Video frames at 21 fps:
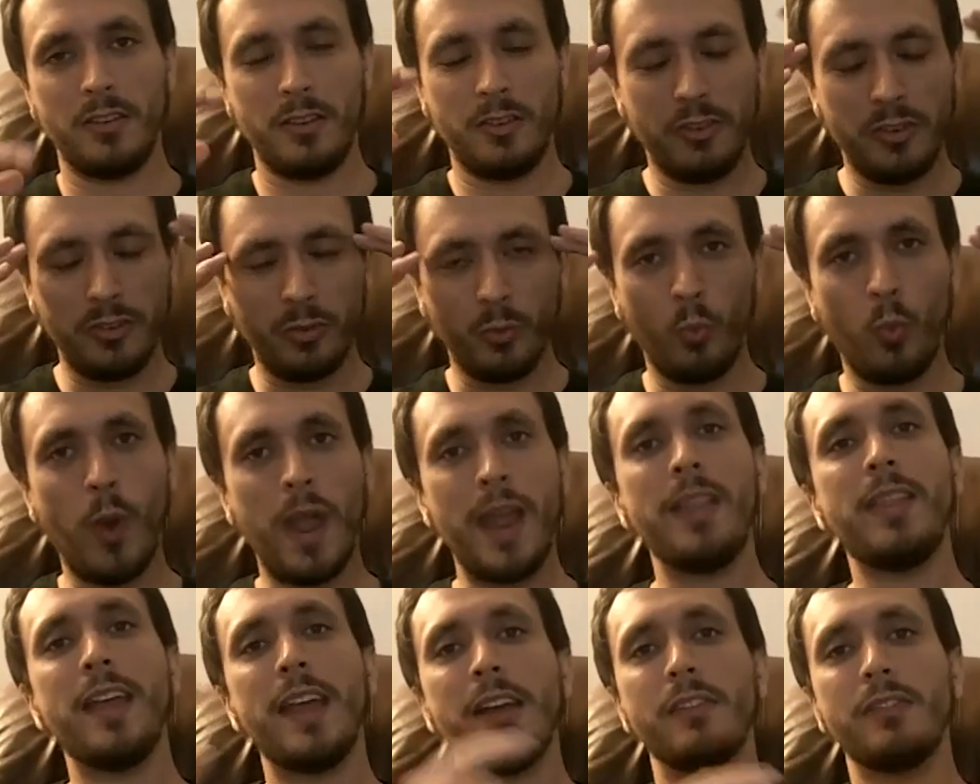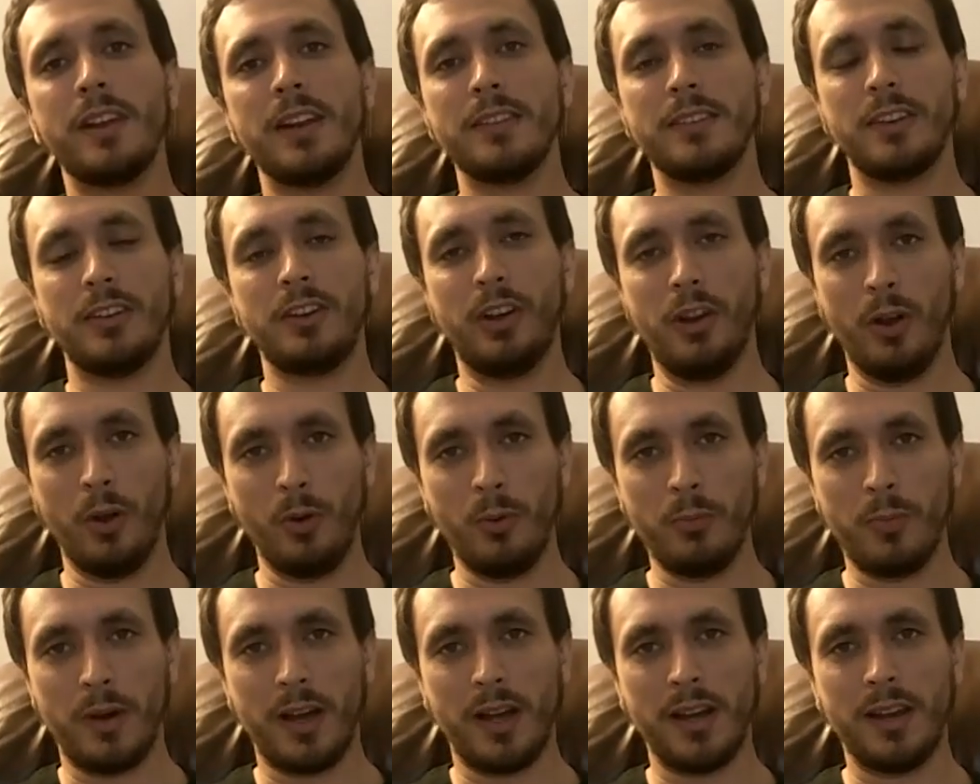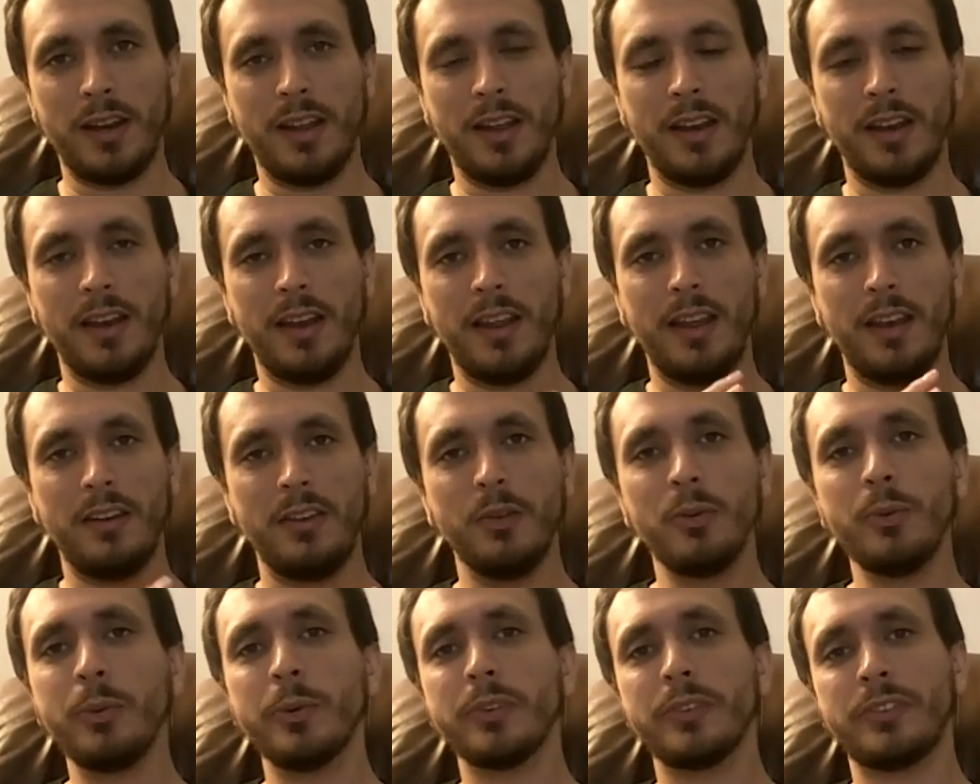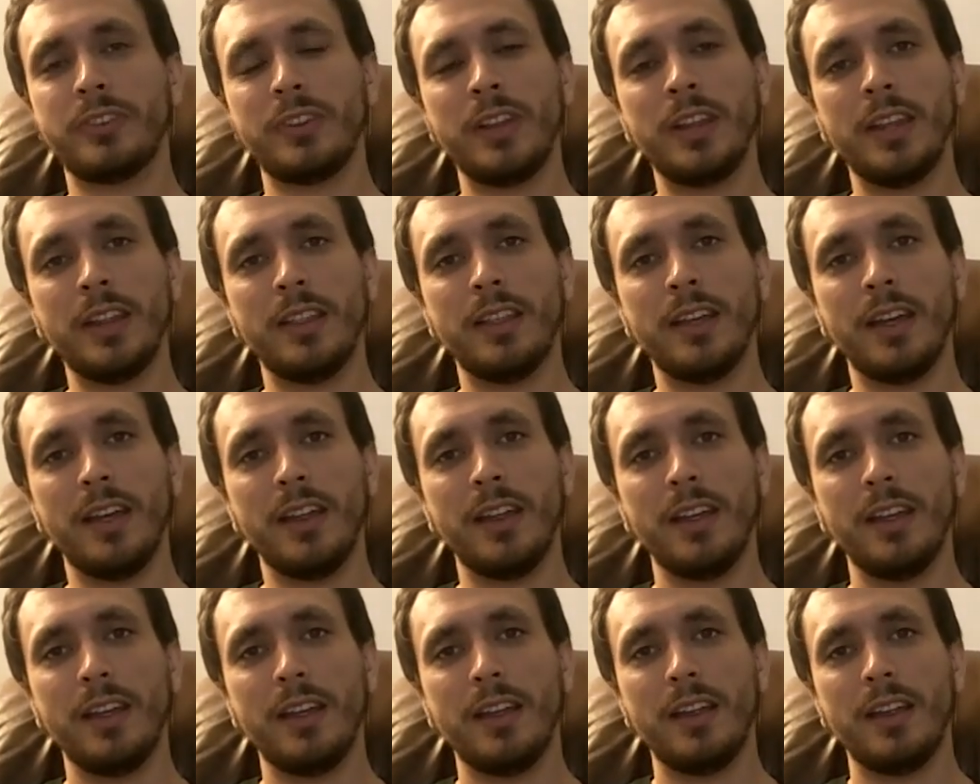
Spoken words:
just weigh the evidence in your own mind, and you will see that